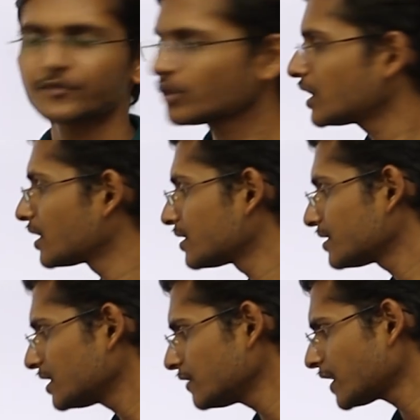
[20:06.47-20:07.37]
Okay,
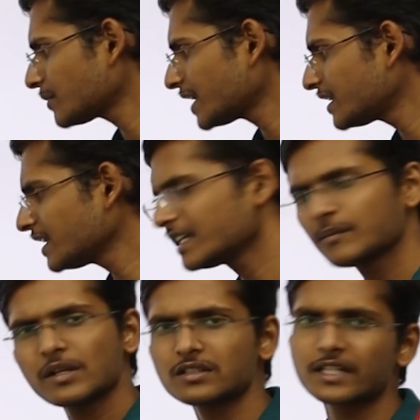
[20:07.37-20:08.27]
if I'm writing Na
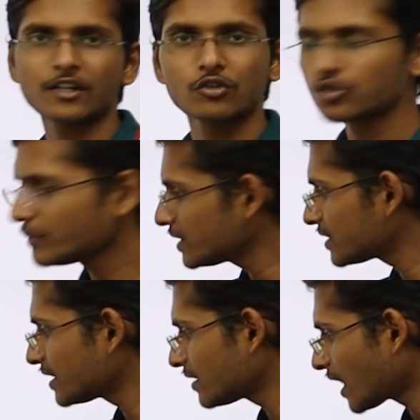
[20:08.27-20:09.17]
plus, that also means
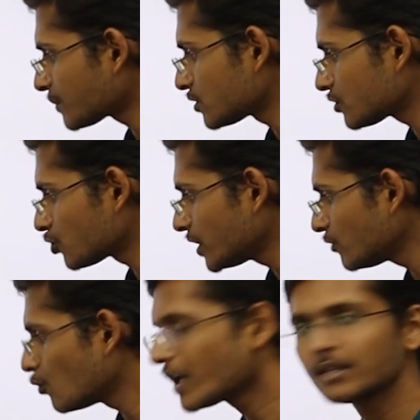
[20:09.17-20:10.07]
that I'm
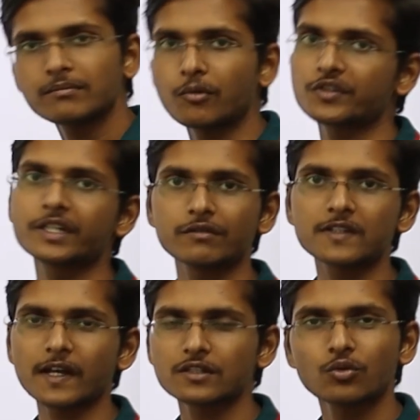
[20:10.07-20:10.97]
showing 1 positive
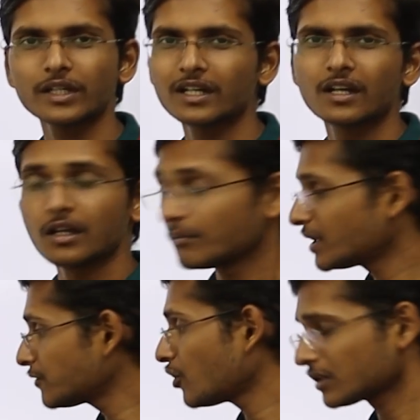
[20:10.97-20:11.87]
charge. Okay,
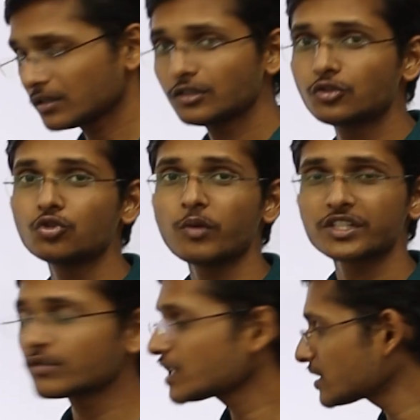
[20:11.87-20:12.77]
but for 2
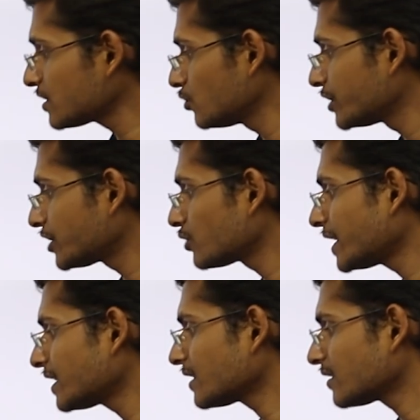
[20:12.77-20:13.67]
positive charges, you need to
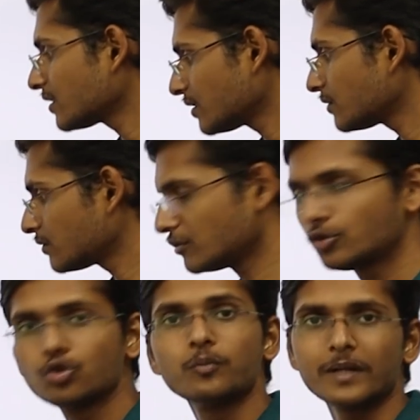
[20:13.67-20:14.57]
write
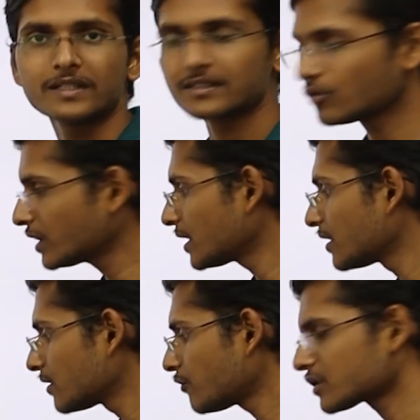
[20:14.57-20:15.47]
2 plus. Okay,
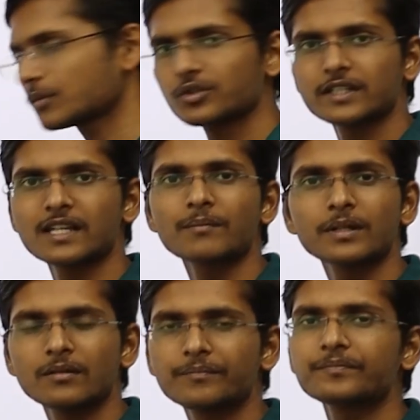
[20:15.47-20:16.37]
for suppose example,